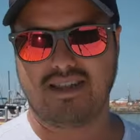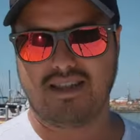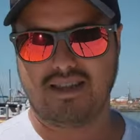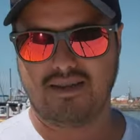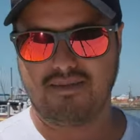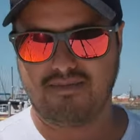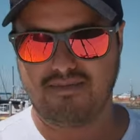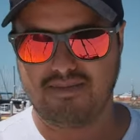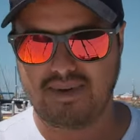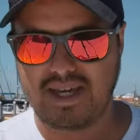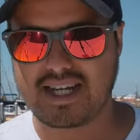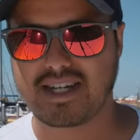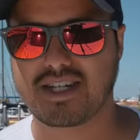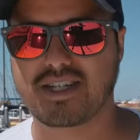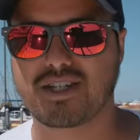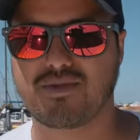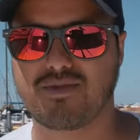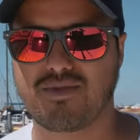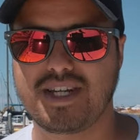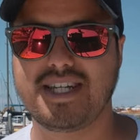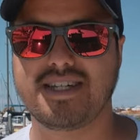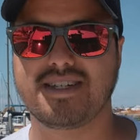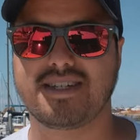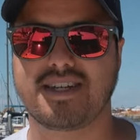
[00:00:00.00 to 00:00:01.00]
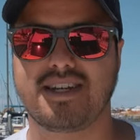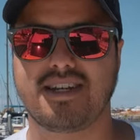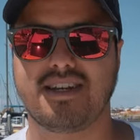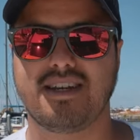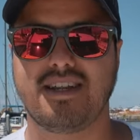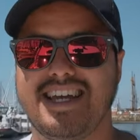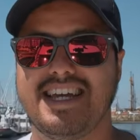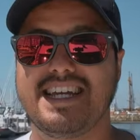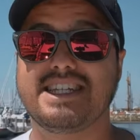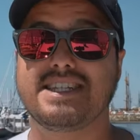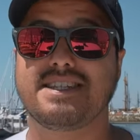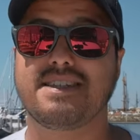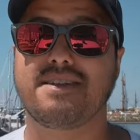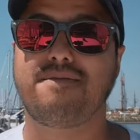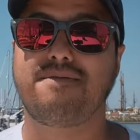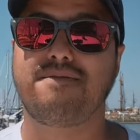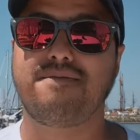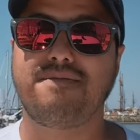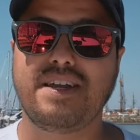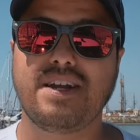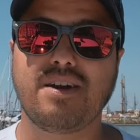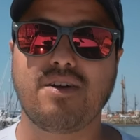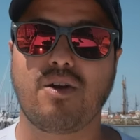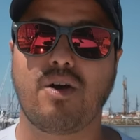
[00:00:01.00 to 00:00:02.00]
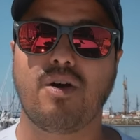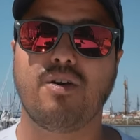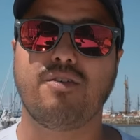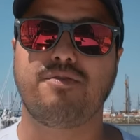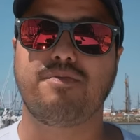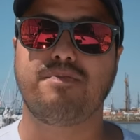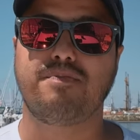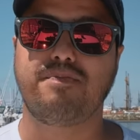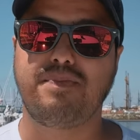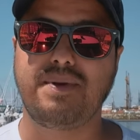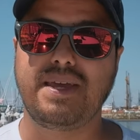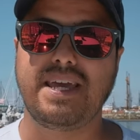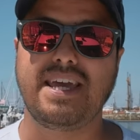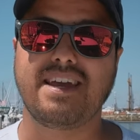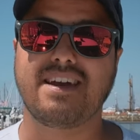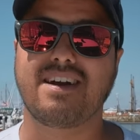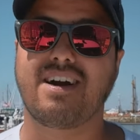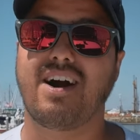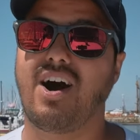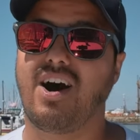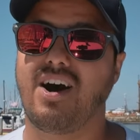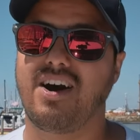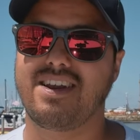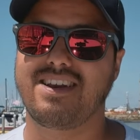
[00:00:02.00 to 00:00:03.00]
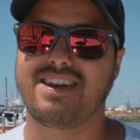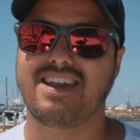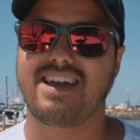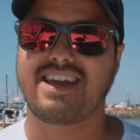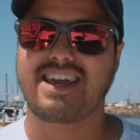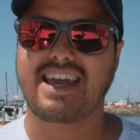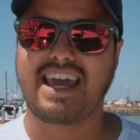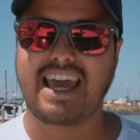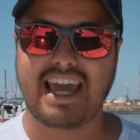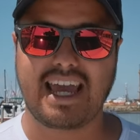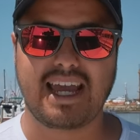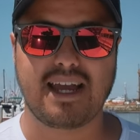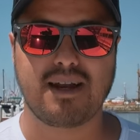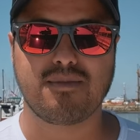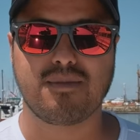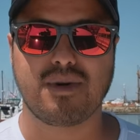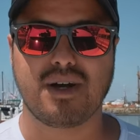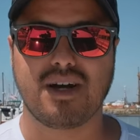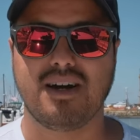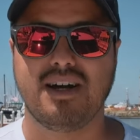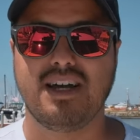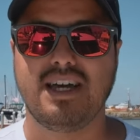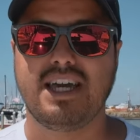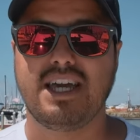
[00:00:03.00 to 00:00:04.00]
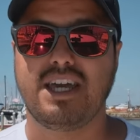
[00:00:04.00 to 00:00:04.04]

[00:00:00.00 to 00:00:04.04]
the biggest reason is the fear of being on camera.